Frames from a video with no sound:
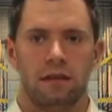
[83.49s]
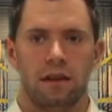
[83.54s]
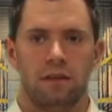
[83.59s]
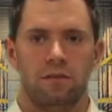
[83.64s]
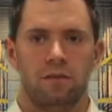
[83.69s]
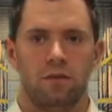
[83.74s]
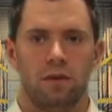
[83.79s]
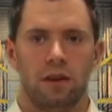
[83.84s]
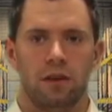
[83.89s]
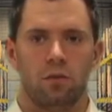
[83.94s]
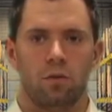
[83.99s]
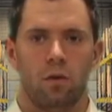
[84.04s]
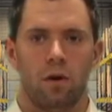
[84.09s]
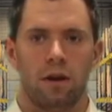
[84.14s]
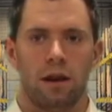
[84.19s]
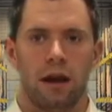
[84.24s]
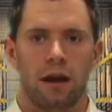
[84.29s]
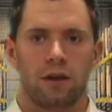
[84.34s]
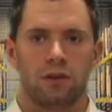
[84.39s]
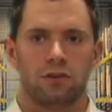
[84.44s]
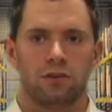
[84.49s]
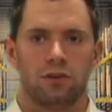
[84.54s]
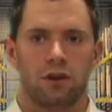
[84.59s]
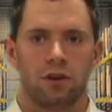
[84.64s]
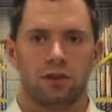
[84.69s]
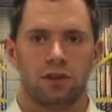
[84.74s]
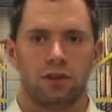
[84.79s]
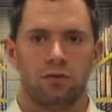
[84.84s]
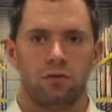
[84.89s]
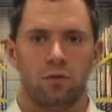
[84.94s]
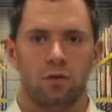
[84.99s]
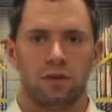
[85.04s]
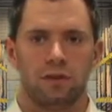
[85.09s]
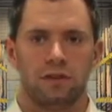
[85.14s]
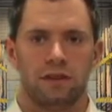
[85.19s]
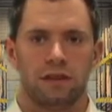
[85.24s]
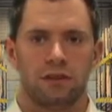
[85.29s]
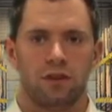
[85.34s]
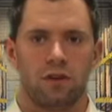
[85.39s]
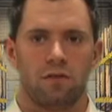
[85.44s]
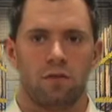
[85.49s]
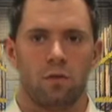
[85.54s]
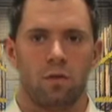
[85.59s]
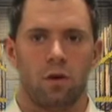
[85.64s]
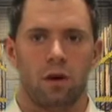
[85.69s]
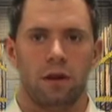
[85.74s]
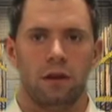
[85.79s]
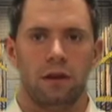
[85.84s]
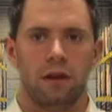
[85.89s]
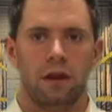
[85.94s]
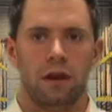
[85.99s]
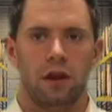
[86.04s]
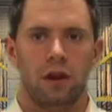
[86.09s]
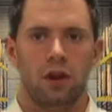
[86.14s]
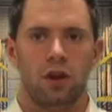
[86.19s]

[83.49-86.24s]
If you need a one aught construction with 6 over 1,